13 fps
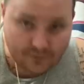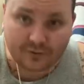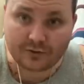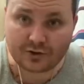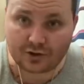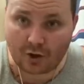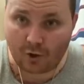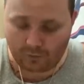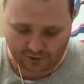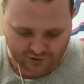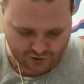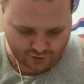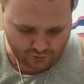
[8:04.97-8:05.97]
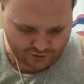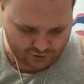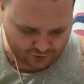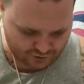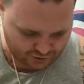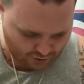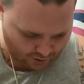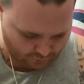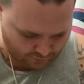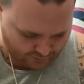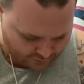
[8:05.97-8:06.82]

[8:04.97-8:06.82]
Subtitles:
So what you do is you start real